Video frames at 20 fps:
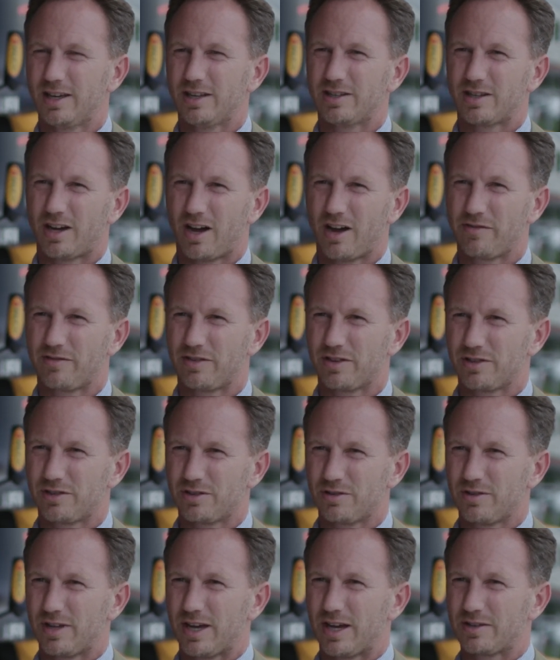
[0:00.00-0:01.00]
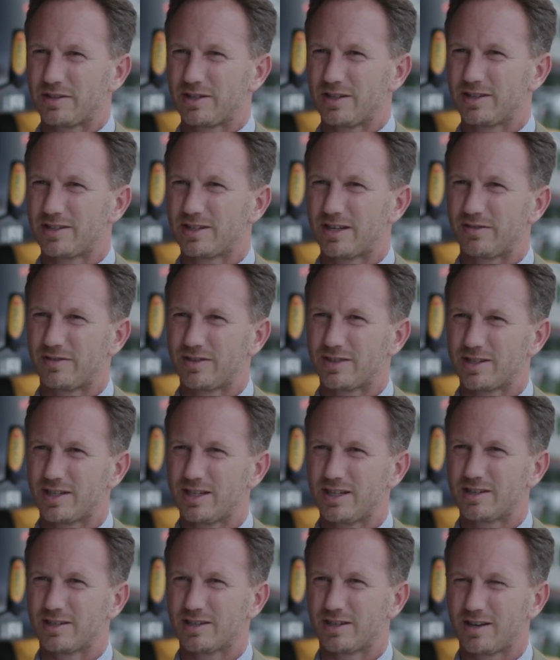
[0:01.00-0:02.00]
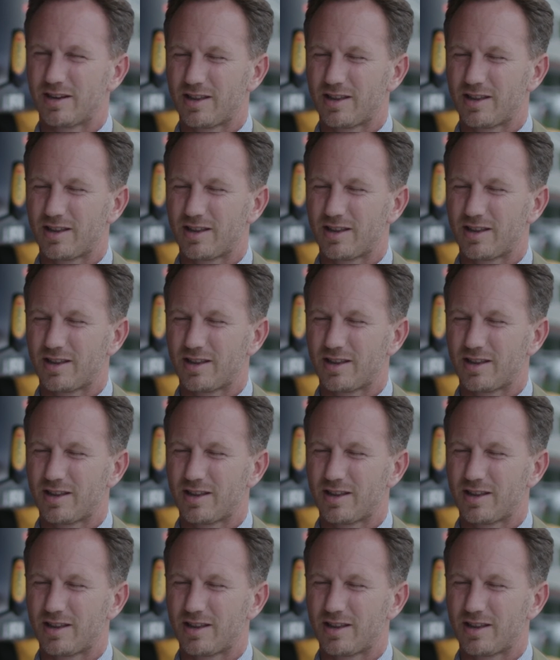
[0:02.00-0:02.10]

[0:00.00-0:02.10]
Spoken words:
time for the 2007 season.